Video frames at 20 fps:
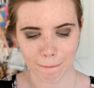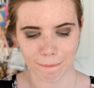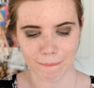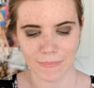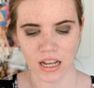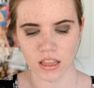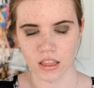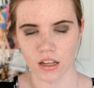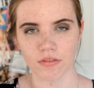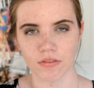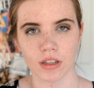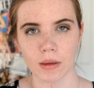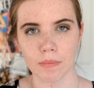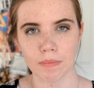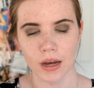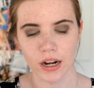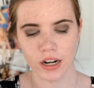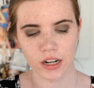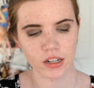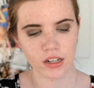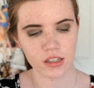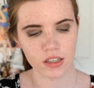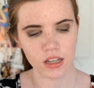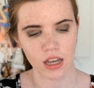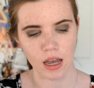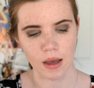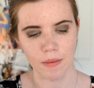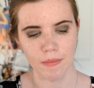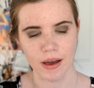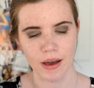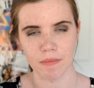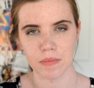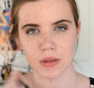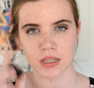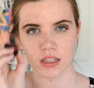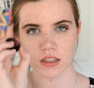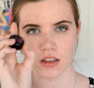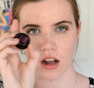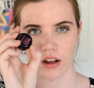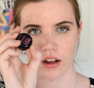I love lip butters. Um, I've been
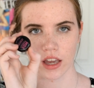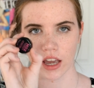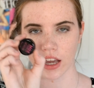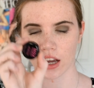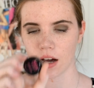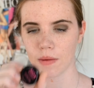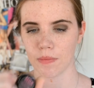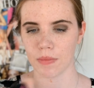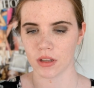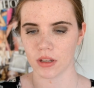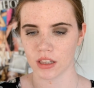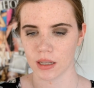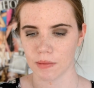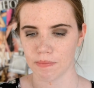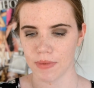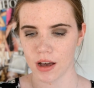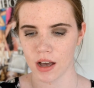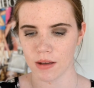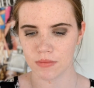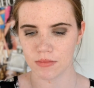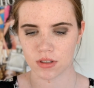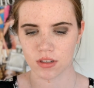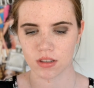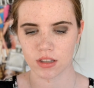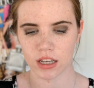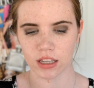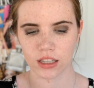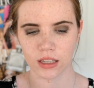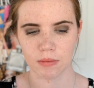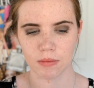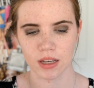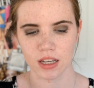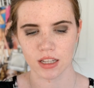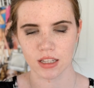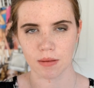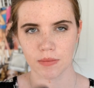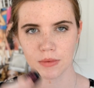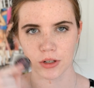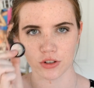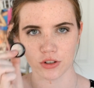stocking up on lip balms lately because
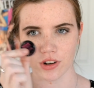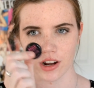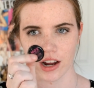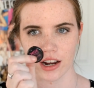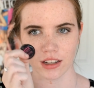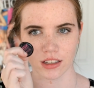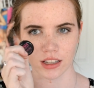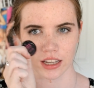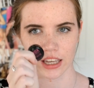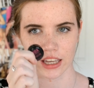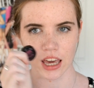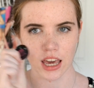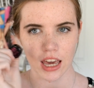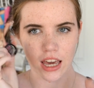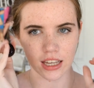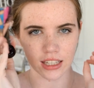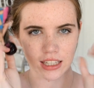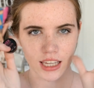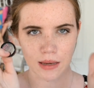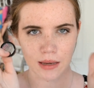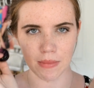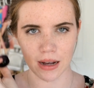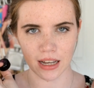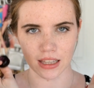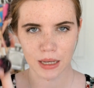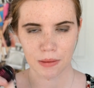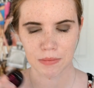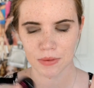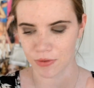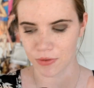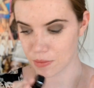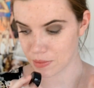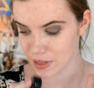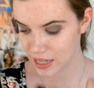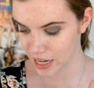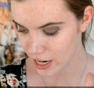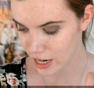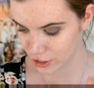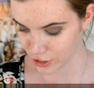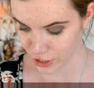I've been trying to like keep my lips from
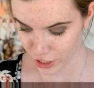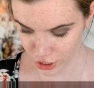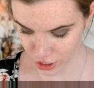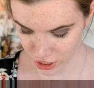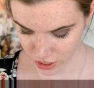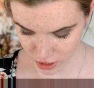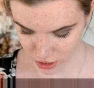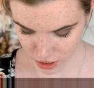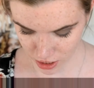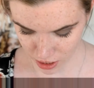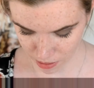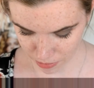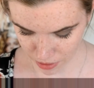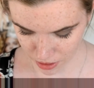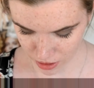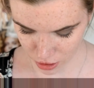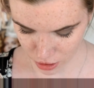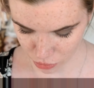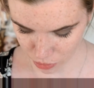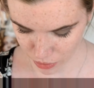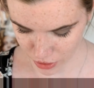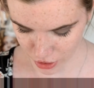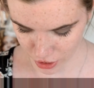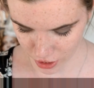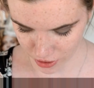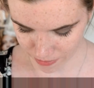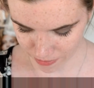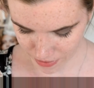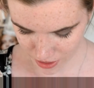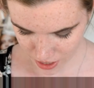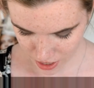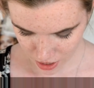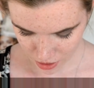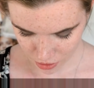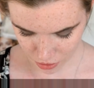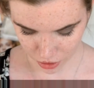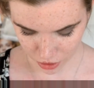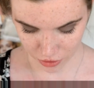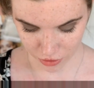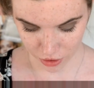dehydration this um this winter,
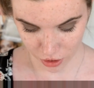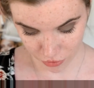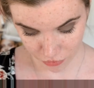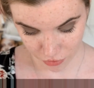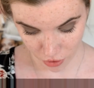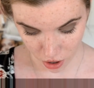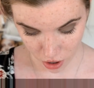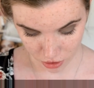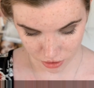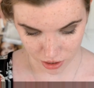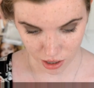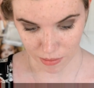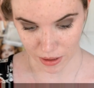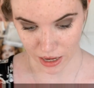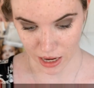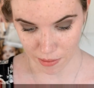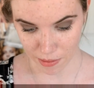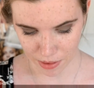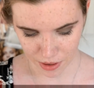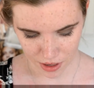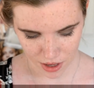or this fall coming up.